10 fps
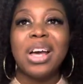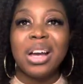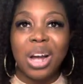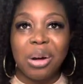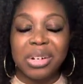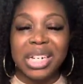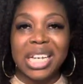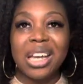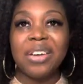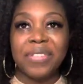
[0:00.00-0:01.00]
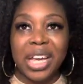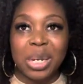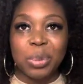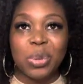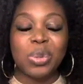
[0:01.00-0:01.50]
currently
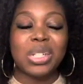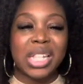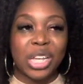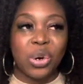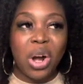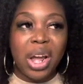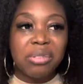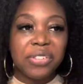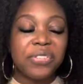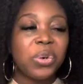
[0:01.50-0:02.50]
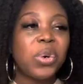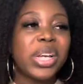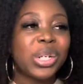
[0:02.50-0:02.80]
available that you're hiring for in your